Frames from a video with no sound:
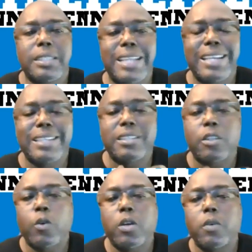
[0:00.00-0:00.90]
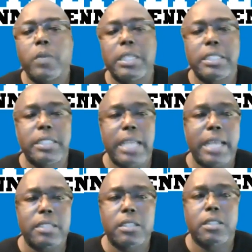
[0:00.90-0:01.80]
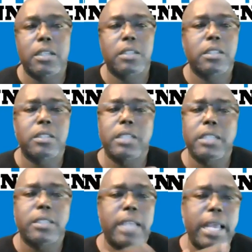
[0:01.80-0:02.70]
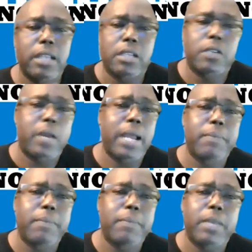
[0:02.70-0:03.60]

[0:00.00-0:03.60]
that is so horrendous as such as Lisa a crime